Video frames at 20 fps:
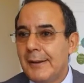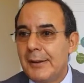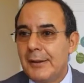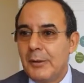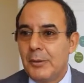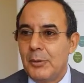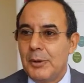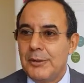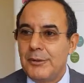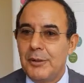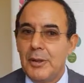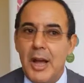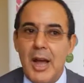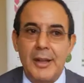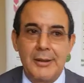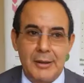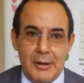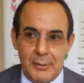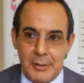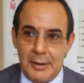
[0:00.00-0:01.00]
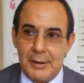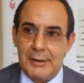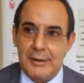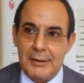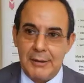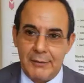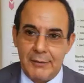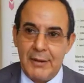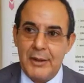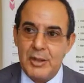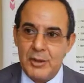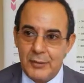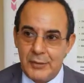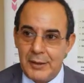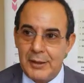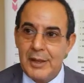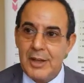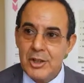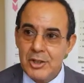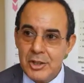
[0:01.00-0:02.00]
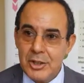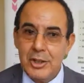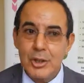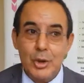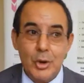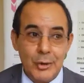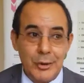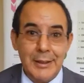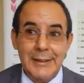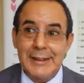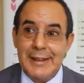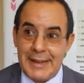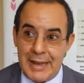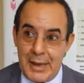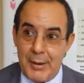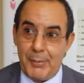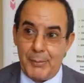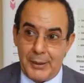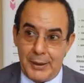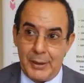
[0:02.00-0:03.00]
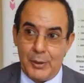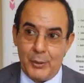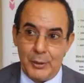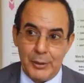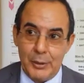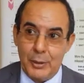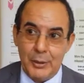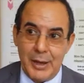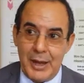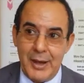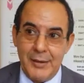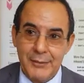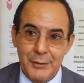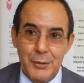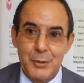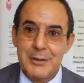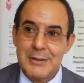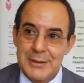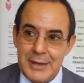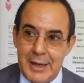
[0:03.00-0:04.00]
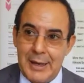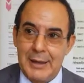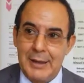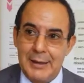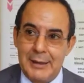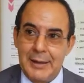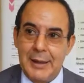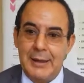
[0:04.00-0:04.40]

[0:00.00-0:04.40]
what's not. I mean, diversification is already happening. We don't have to start it.